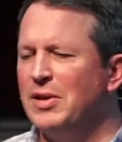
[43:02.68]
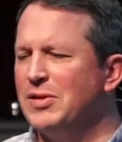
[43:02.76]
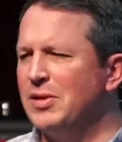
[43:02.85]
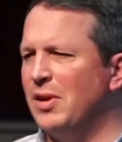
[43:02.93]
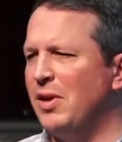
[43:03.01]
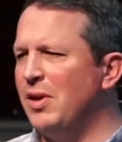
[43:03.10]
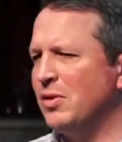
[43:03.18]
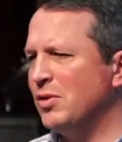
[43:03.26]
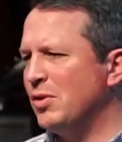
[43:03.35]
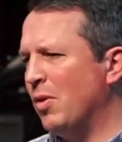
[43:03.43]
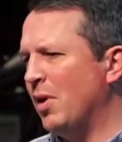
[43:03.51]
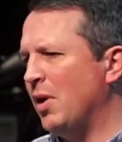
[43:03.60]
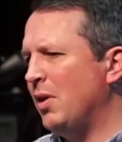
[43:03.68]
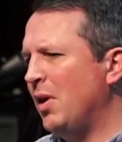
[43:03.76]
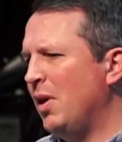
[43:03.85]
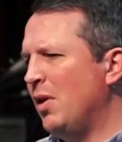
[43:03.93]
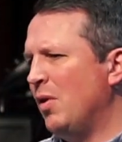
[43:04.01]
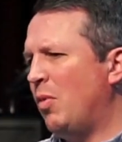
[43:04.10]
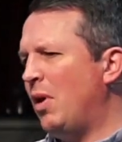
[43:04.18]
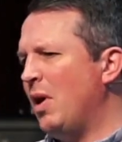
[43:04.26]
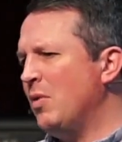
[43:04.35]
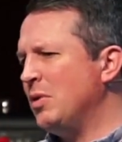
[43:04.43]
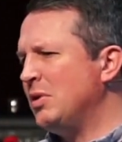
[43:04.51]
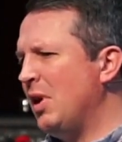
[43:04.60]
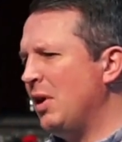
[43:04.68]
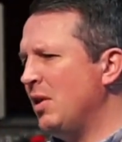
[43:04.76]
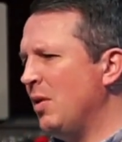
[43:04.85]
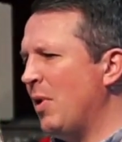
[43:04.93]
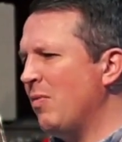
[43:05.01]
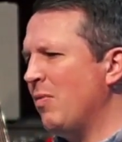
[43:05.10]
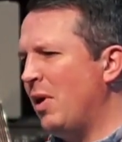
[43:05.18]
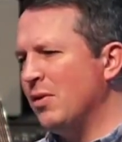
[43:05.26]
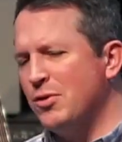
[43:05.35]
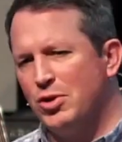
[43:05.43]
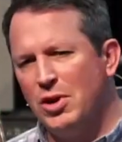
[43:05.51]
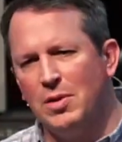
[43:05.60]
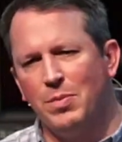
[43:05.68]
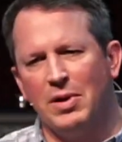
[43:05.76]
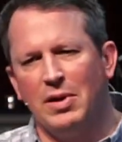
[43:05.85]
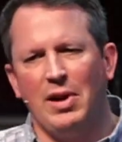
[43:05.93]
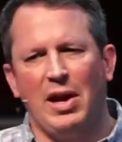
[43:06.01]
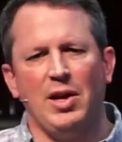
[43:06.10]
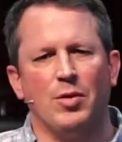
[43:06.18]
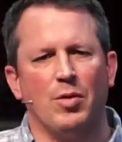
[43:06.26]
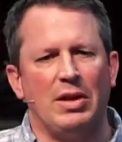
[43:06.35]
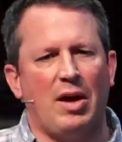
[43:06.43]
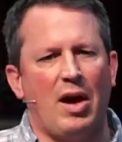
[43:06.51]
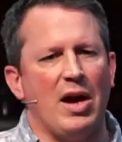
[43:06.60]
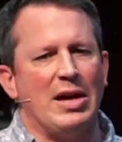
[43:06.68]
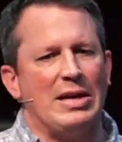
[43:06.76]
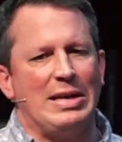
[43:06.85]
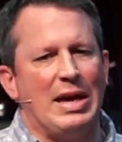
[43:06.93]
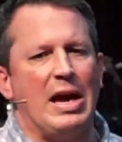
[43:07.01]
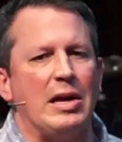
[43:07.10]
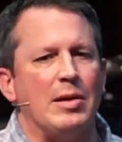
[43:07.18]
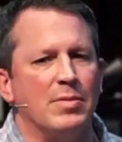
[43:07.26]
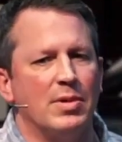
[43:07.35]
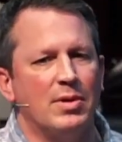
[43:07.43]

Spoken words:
said, here's a story. While I was tending my father's sheep, an angry lion came.